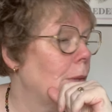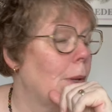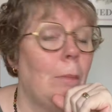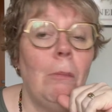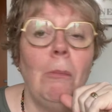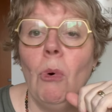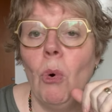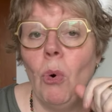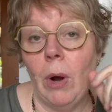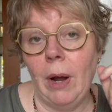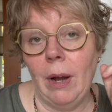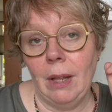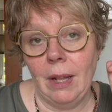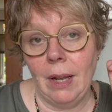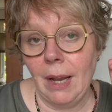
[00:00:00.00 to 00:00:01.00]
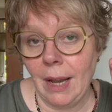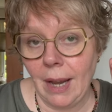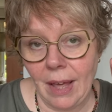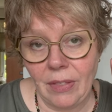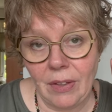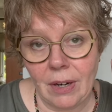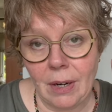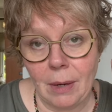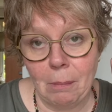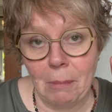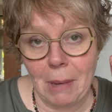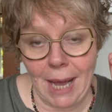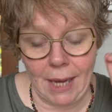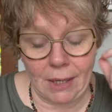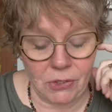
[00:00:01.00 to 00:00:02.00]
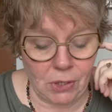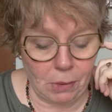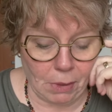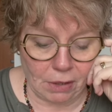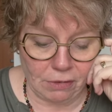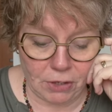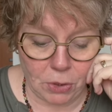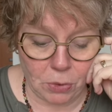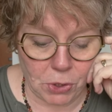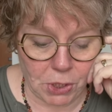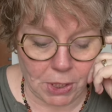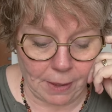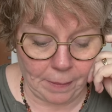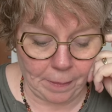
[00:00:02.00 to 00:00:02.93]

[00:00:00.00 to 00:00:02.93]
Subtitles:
more leather bags in my future.